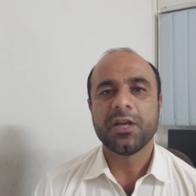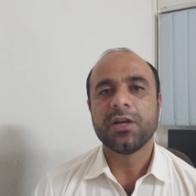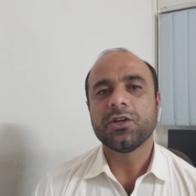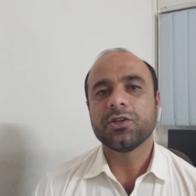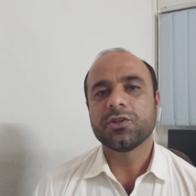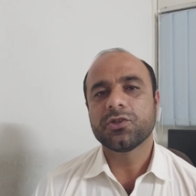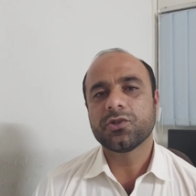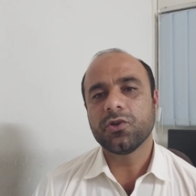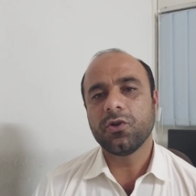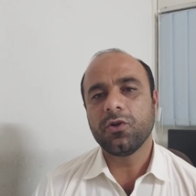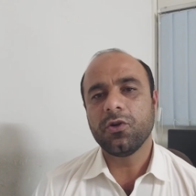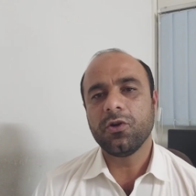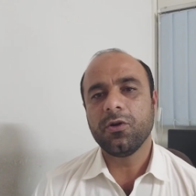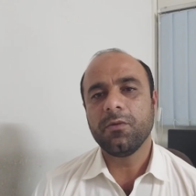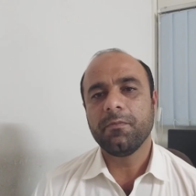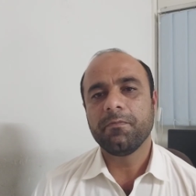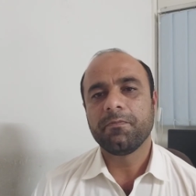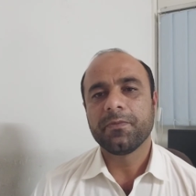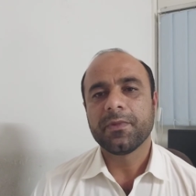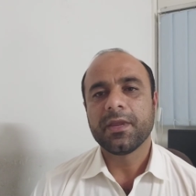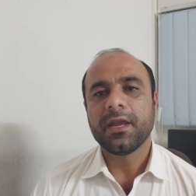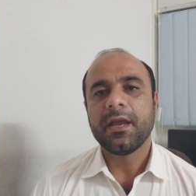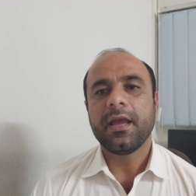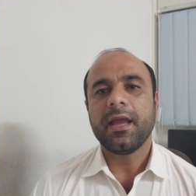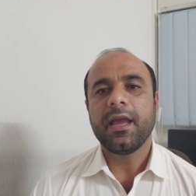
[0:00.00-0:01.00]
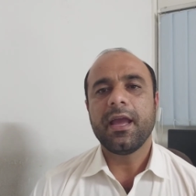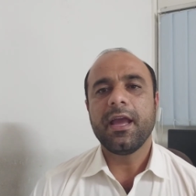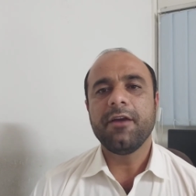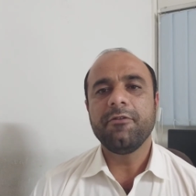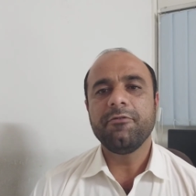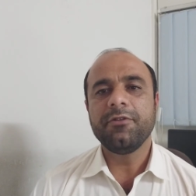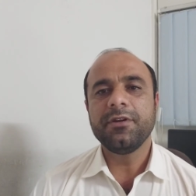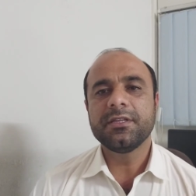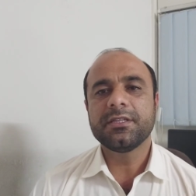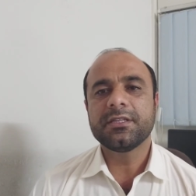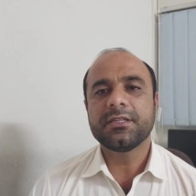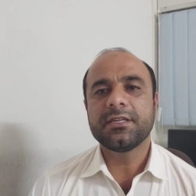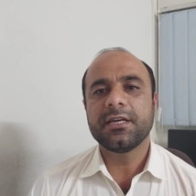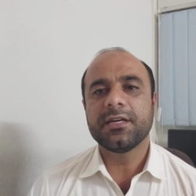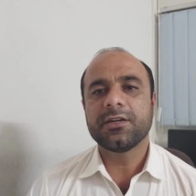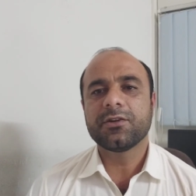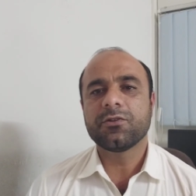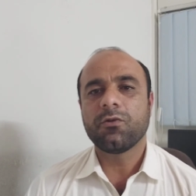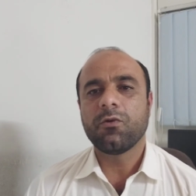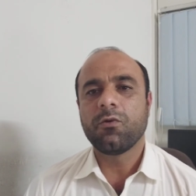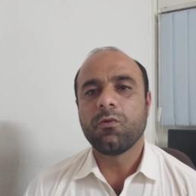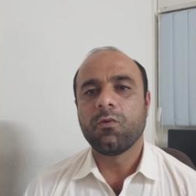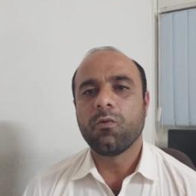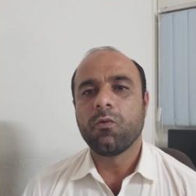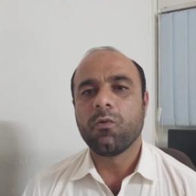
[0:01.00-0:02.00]
So every state
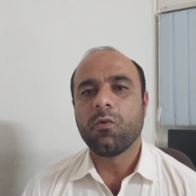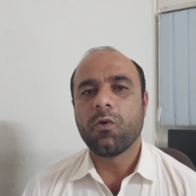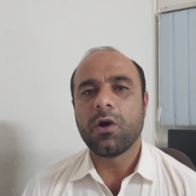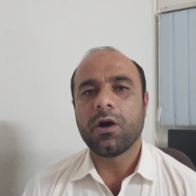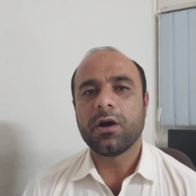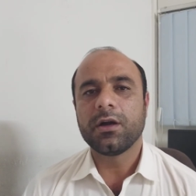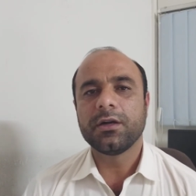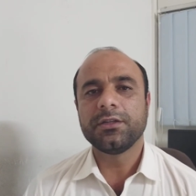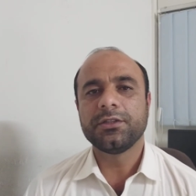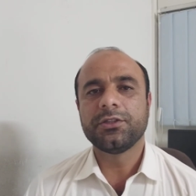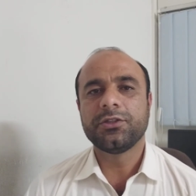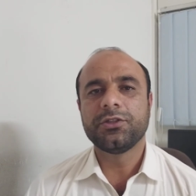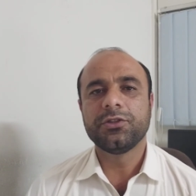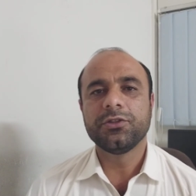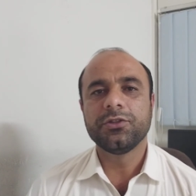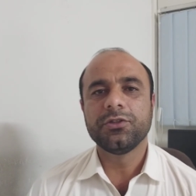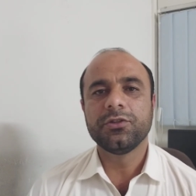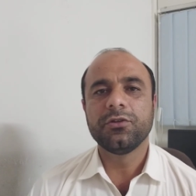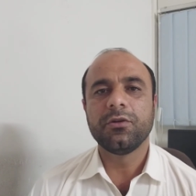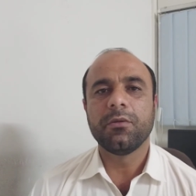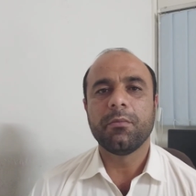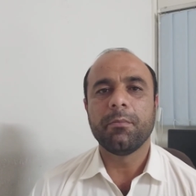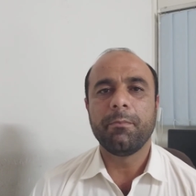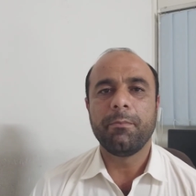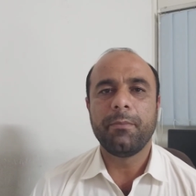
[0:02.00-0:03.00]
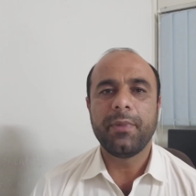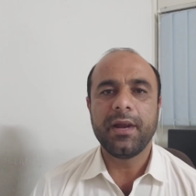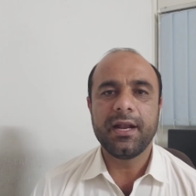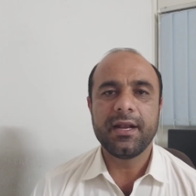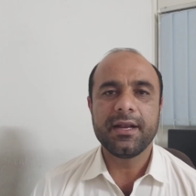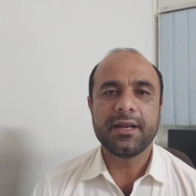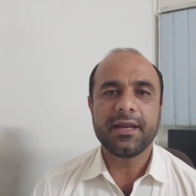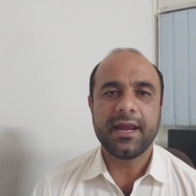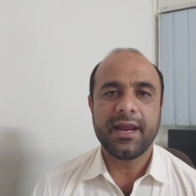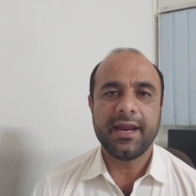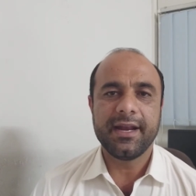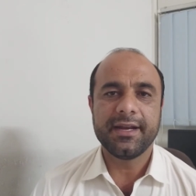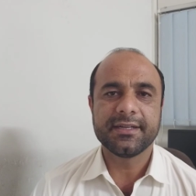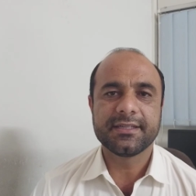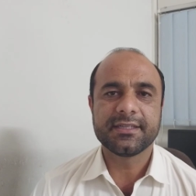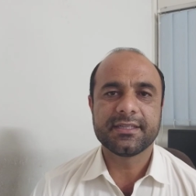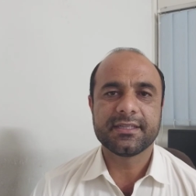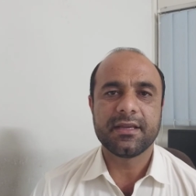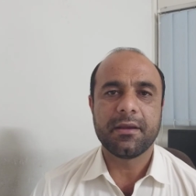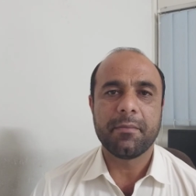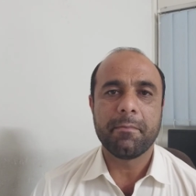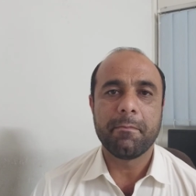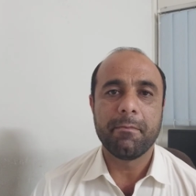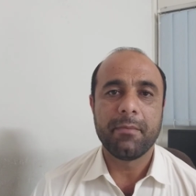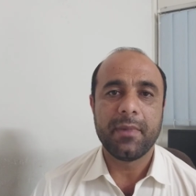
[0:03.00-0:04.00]
want to build its
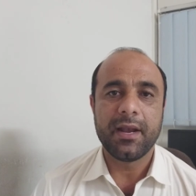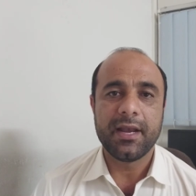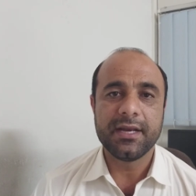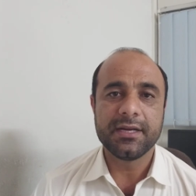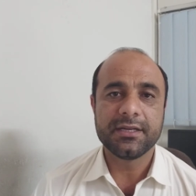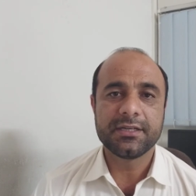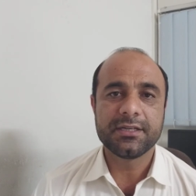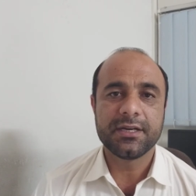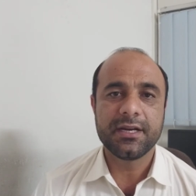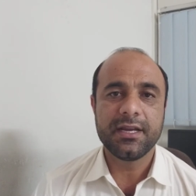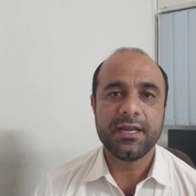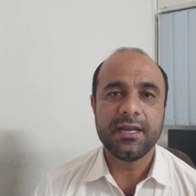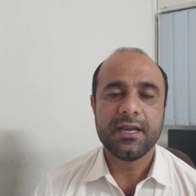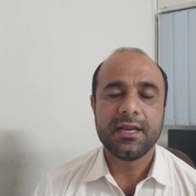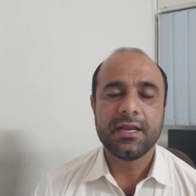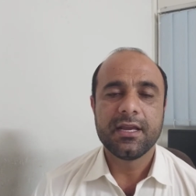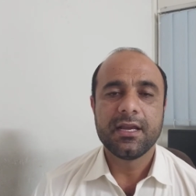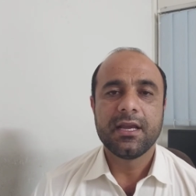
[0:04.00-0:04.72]
military.